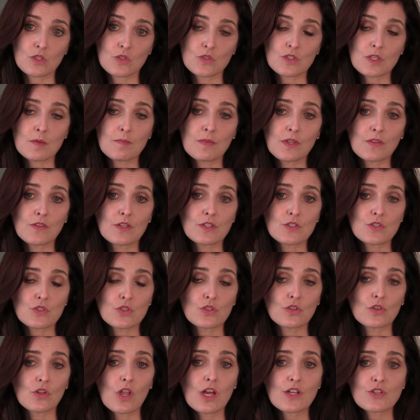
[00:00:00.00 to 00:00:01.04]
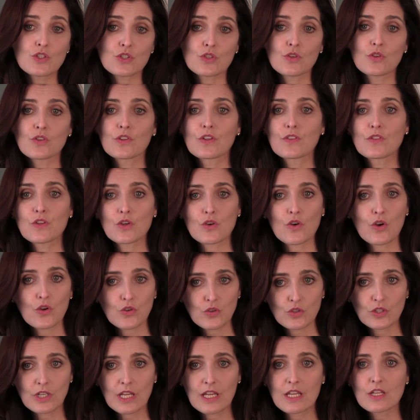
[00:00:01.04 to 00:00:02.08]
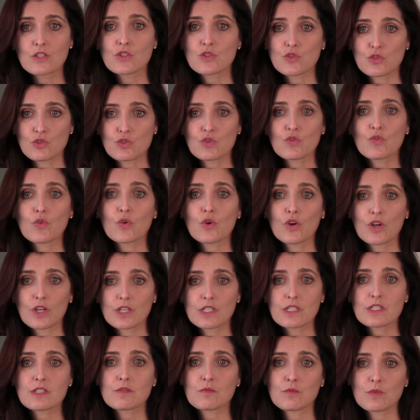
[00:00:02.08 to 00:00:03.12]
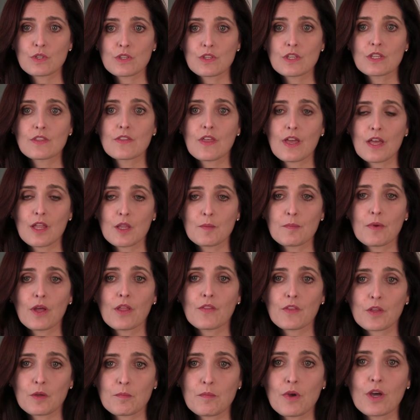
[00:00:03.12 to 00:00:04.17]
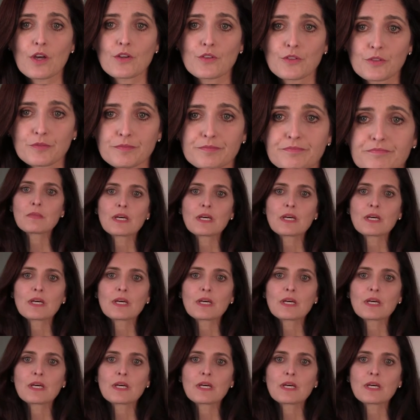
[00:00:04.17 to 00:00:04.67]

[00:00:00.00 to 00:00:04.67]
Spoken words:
something that's neurological, that there aren't good answers for it within the allopathic model.